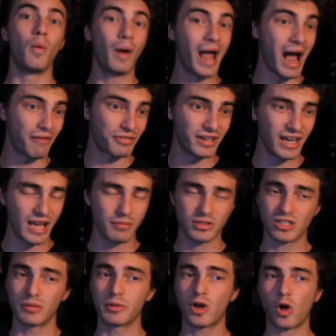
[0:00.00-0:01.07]
We have the name.
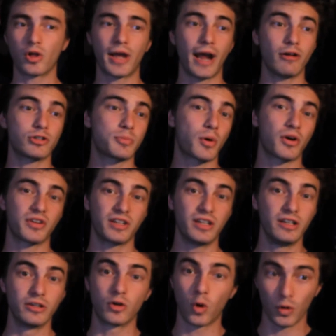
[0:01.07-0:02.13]
It's going to be called Couch Party
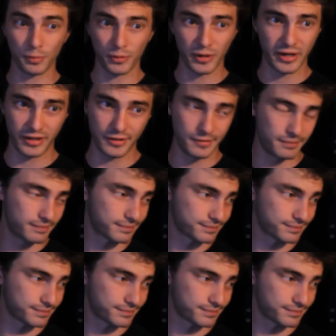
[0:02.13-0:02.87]
Incorporated.